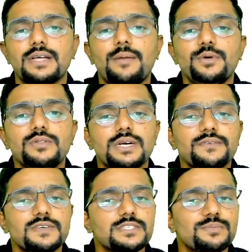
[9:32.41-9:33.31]
up to
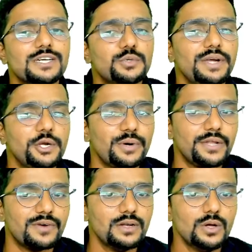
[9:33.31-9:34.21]
31st March
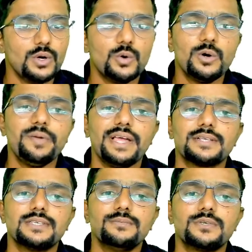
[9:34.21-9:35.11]
2021 would be
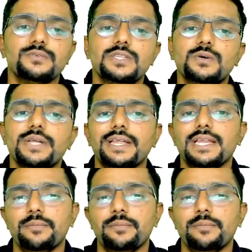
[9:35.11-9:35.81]
exempt without any